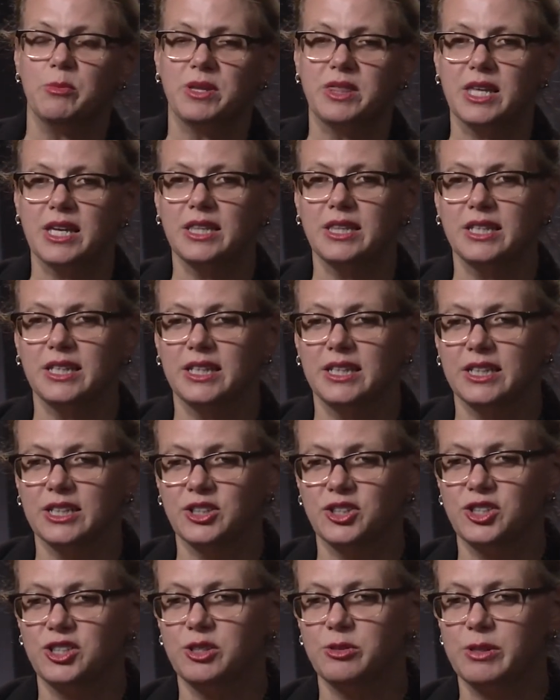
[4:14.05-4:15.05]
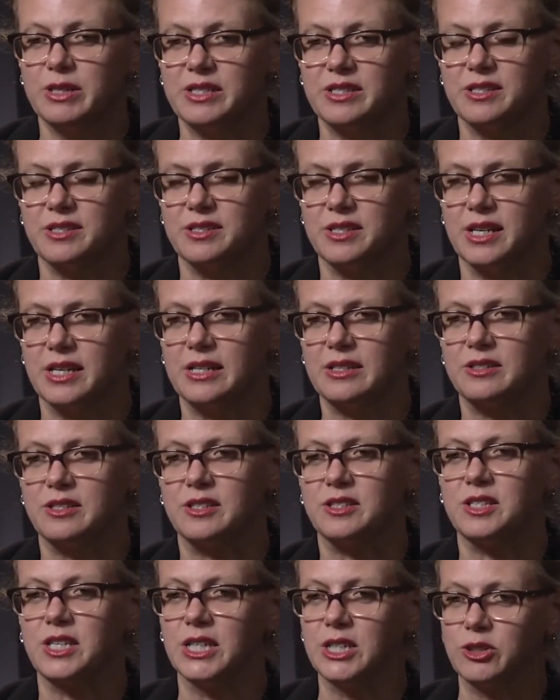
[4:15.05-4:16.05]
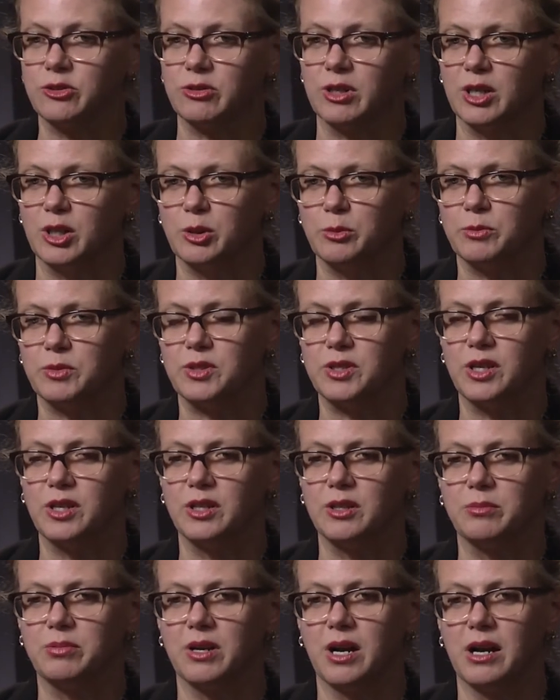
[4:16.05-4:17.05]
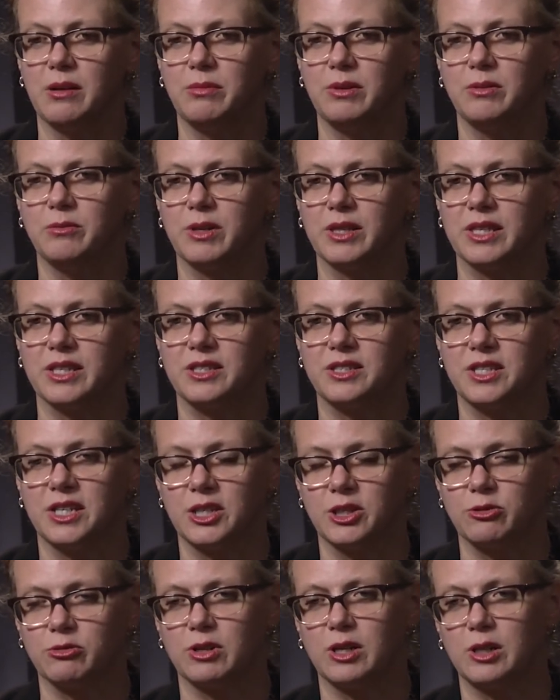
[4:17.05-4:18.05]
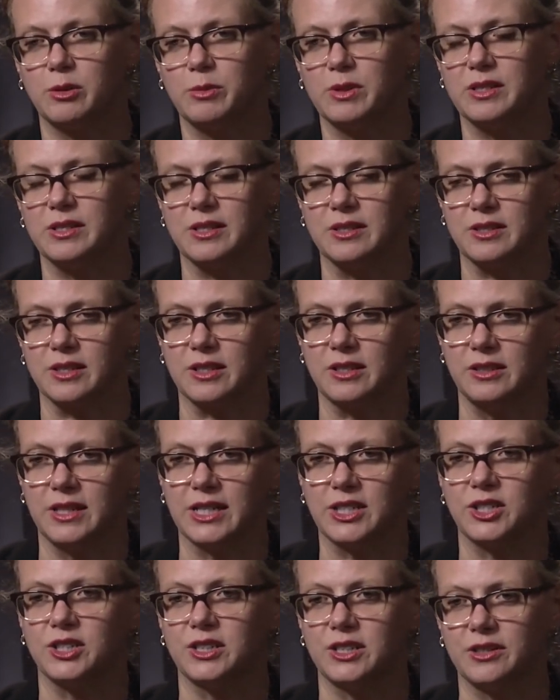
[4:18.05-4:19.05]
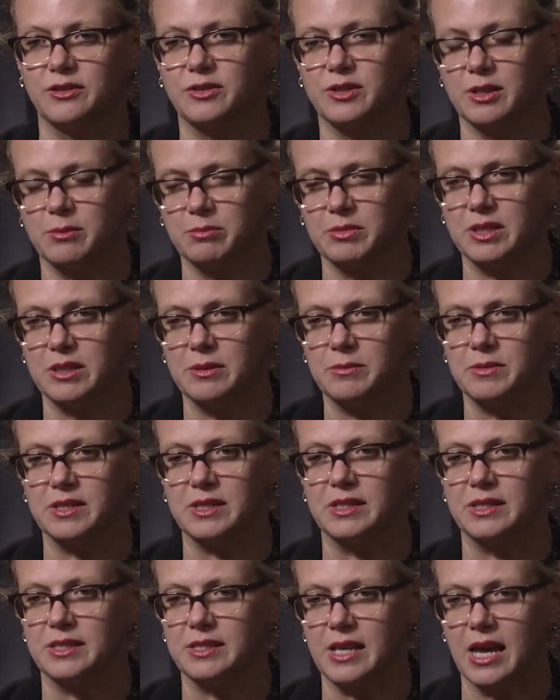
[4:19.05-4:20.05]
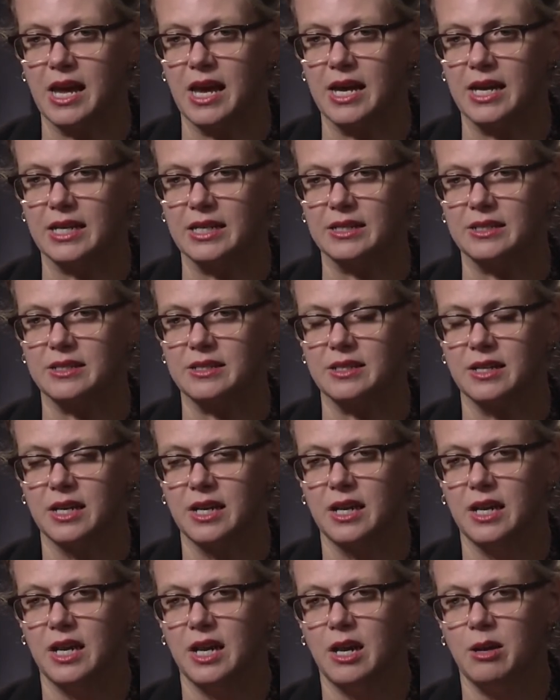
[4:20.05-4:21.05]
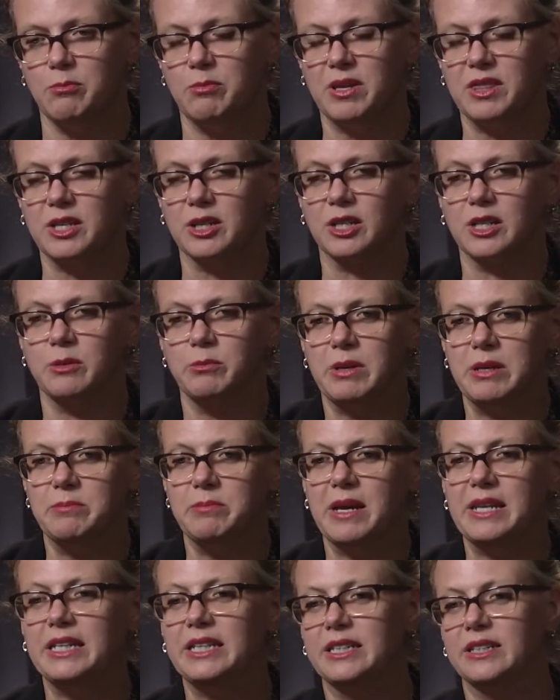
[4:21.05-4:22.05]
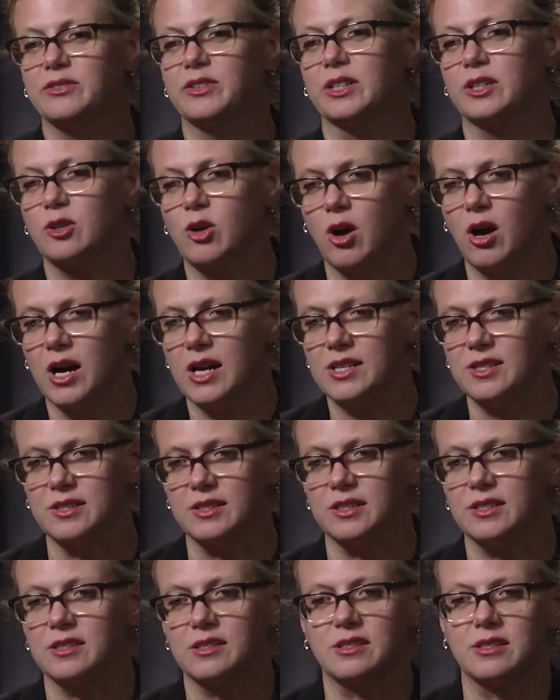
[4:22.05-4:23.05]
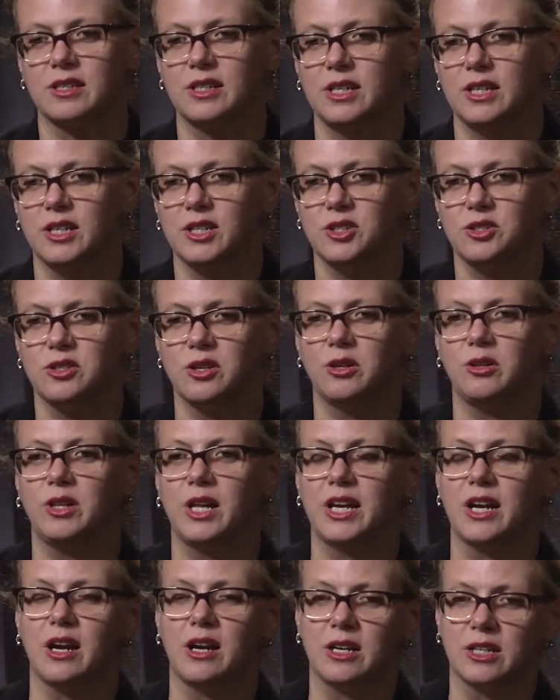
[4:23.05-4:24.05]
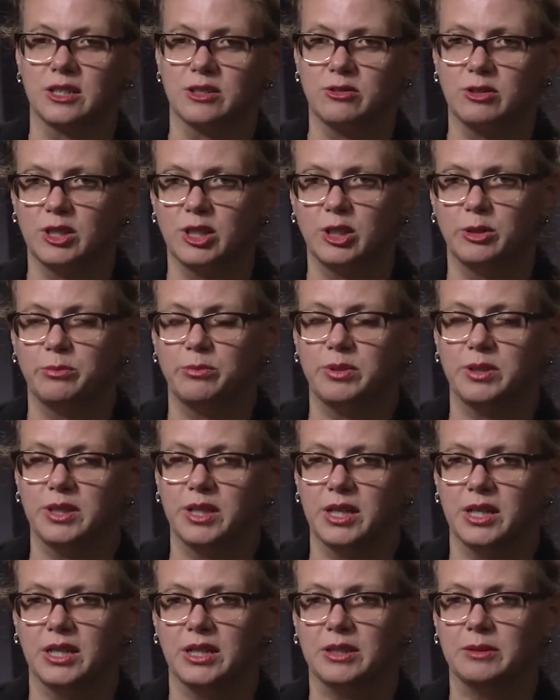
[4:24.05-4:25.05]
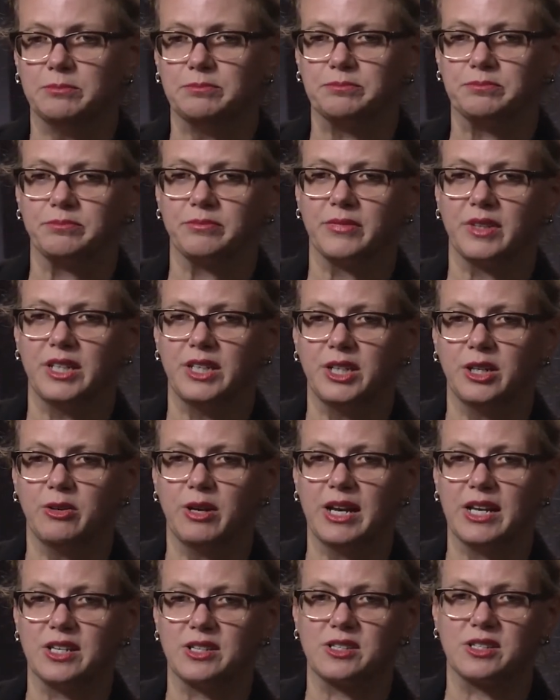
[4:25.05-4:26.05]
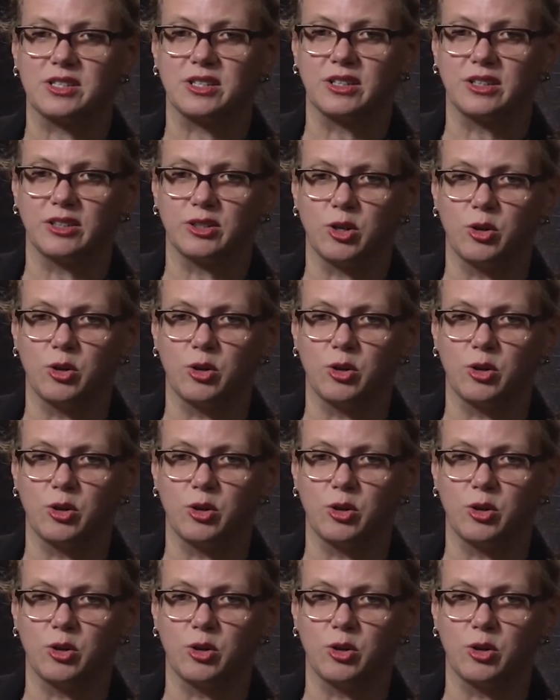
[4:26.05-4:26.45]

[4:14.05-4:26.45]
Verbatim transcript: but then the issue is, is that it's a syndrome. So the problem with a syndrome is it's a collection of symptoms and signs, but there can be many different causes. So like our group, um, you know, has